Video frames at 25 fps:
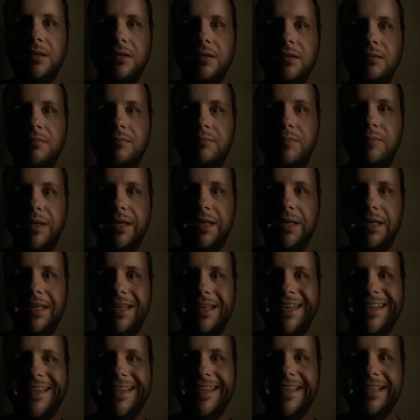but
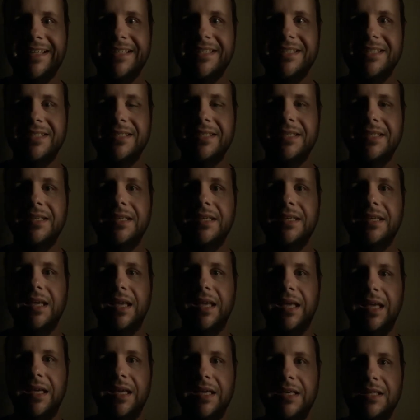Nyx
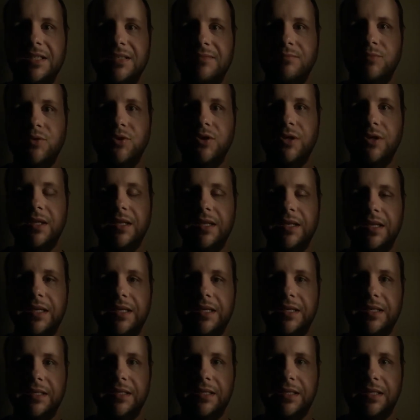is more than
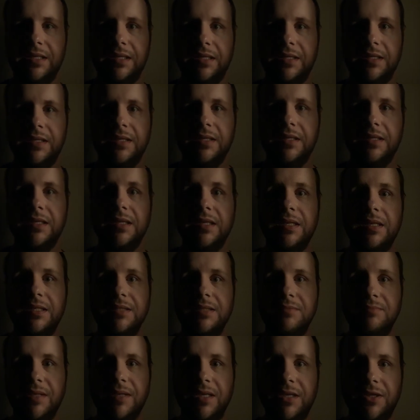likely his
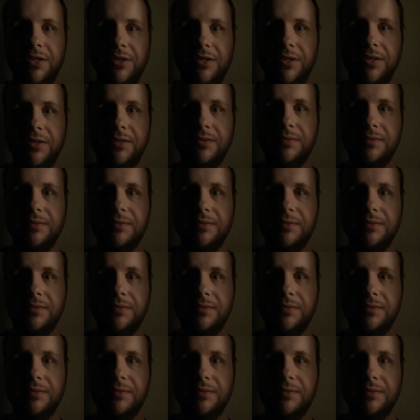mother.